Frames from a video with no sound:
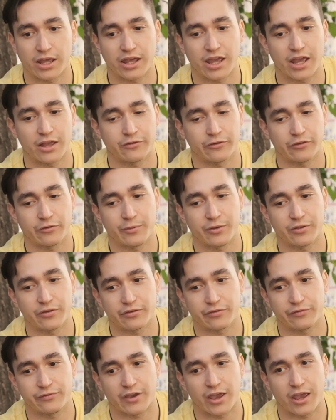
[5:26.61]
It can't just be
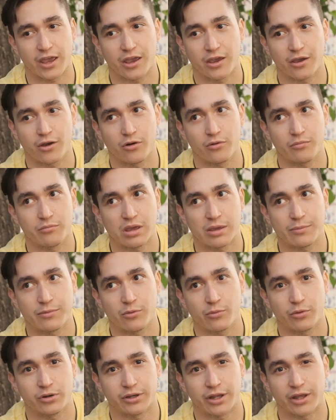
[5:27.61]
this vague, oh, maybe
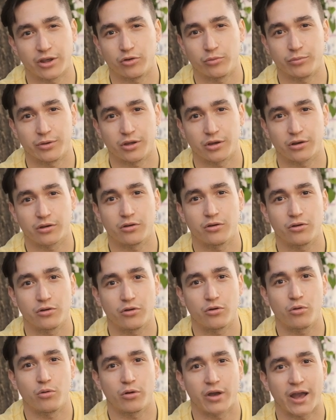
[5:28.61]
one day he'll be a
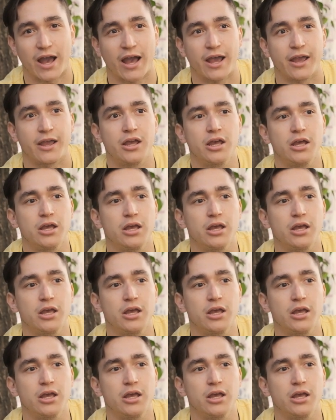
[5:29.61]
cool guy,